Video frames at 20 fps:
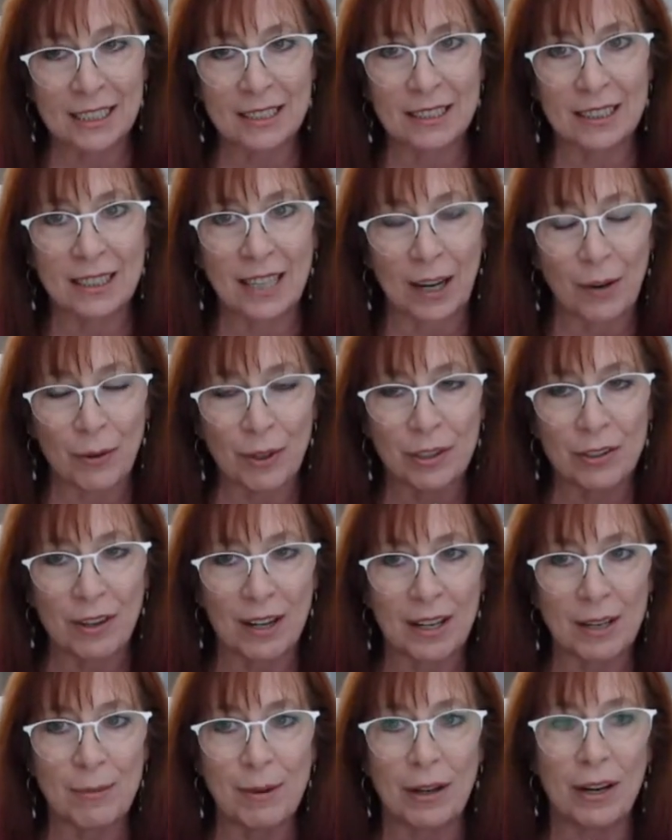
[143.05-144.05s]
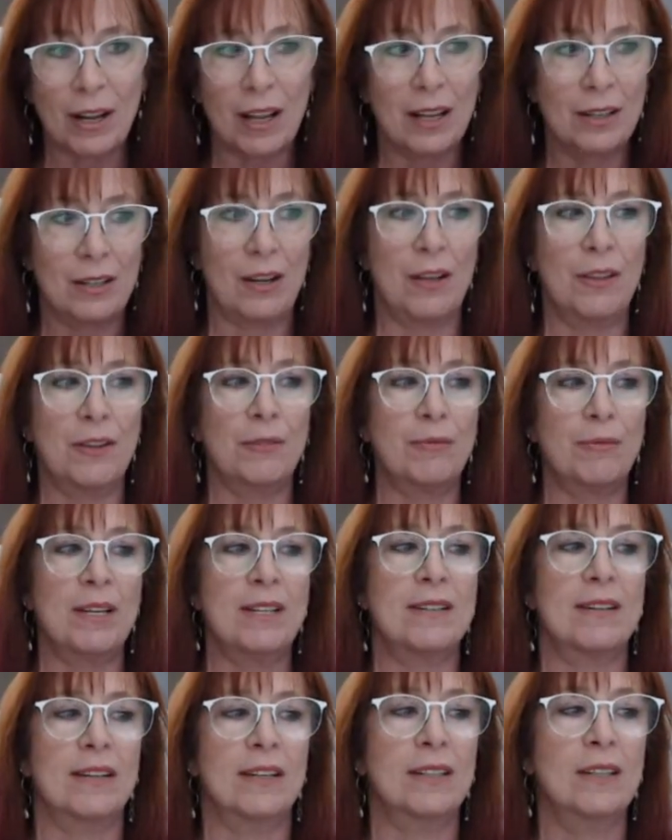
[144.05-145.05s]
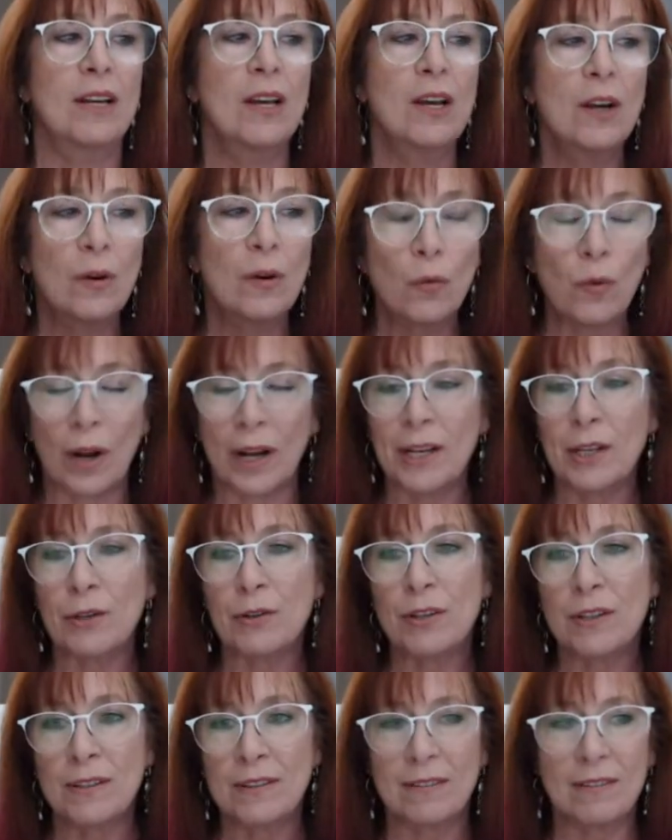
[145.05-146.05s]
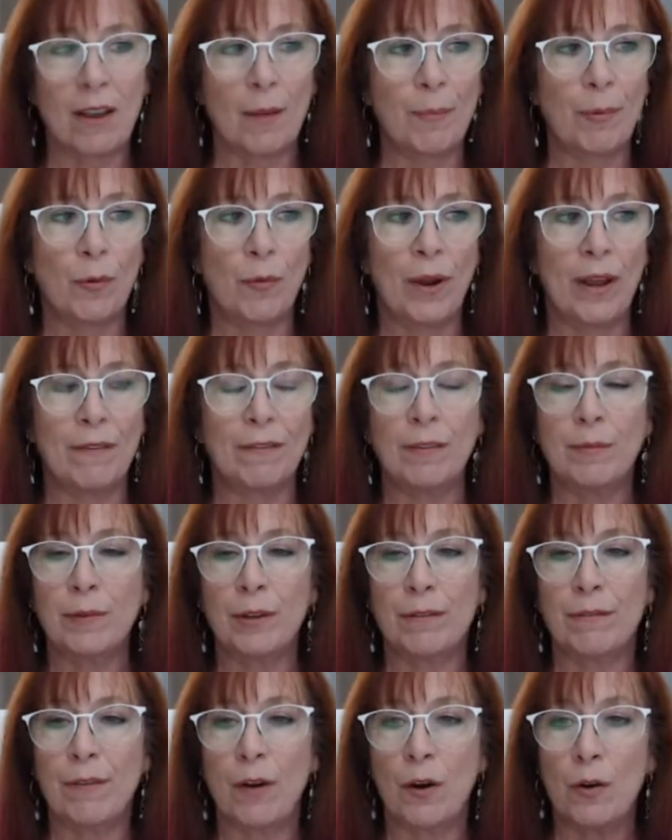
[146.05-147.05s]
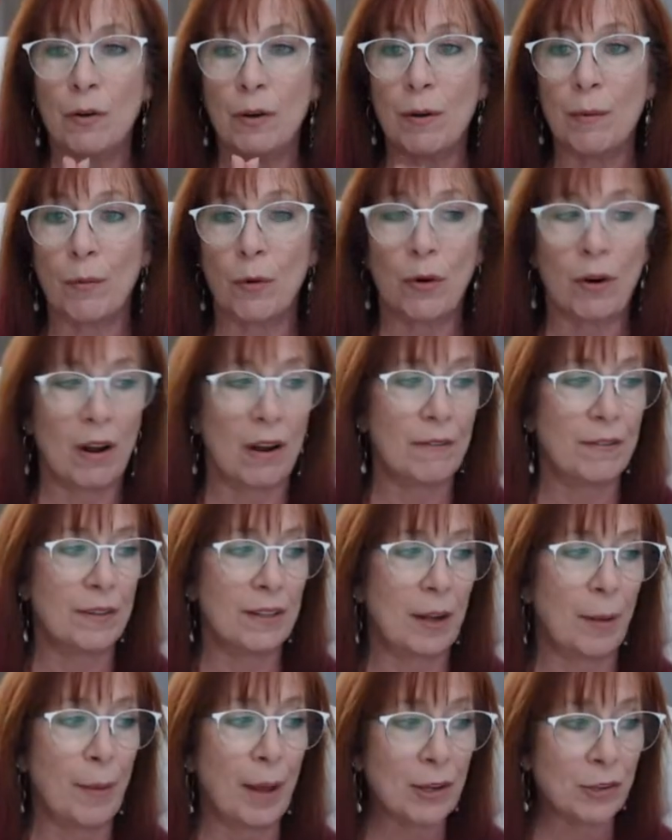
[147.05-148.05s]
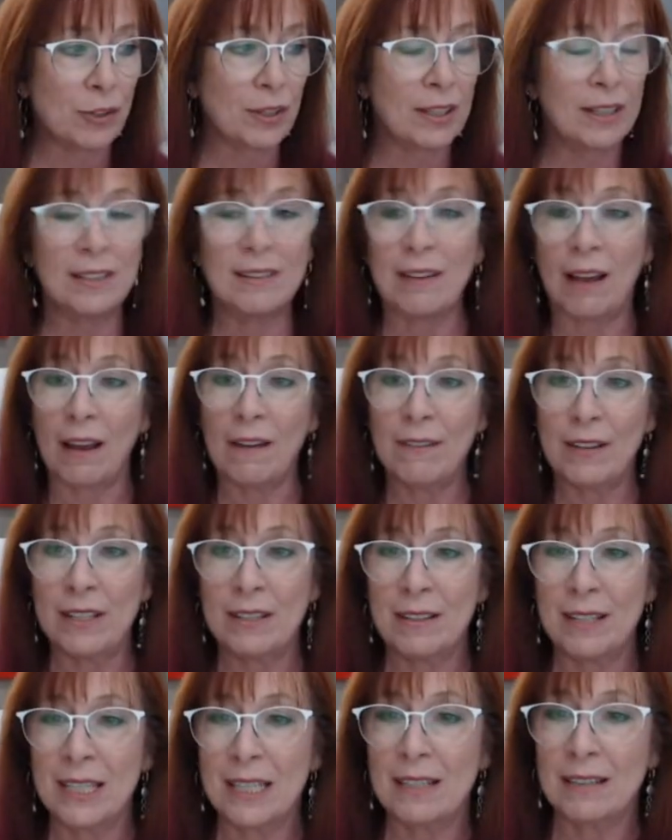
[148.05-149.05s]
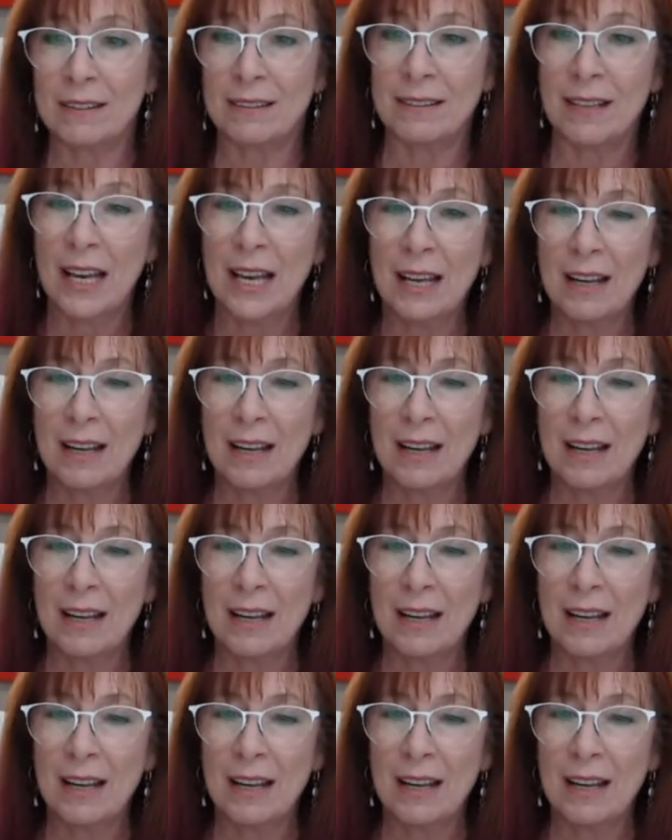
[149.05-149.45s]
Tonight we're talking about another reason why you should step away from your phone more often. I'm actually going to dive into this.